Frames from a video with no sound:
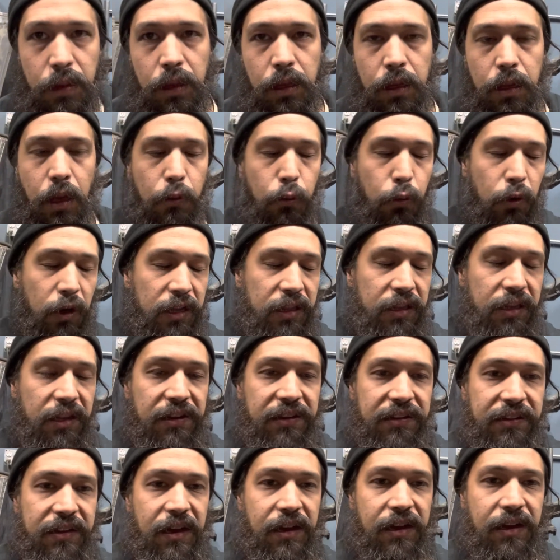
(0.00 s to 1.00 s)
What this
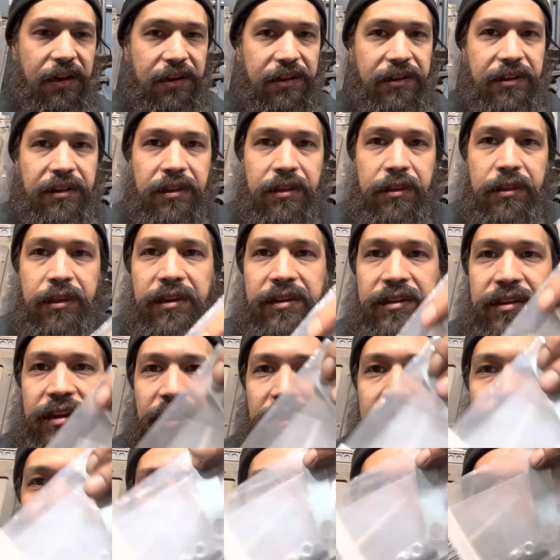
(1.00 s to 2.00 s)
does, this gets
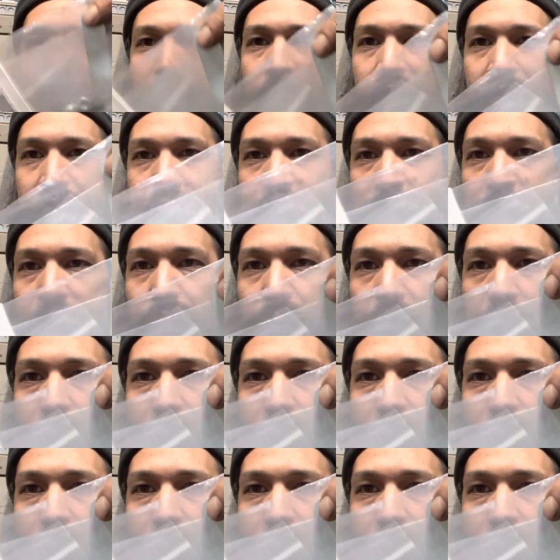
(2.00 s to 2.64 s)
mounted onto your